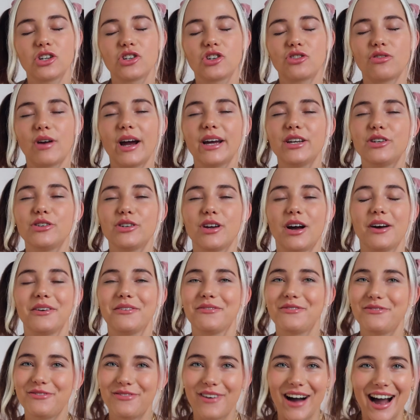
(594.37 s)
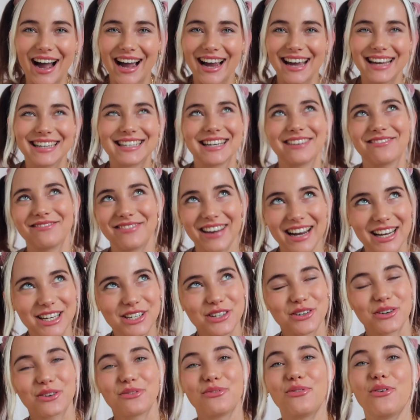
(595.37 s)
Try to not fight and
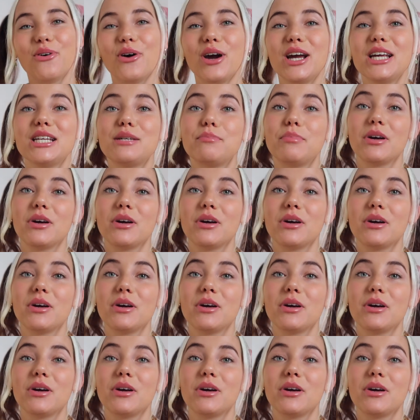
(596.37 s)
raise your voice,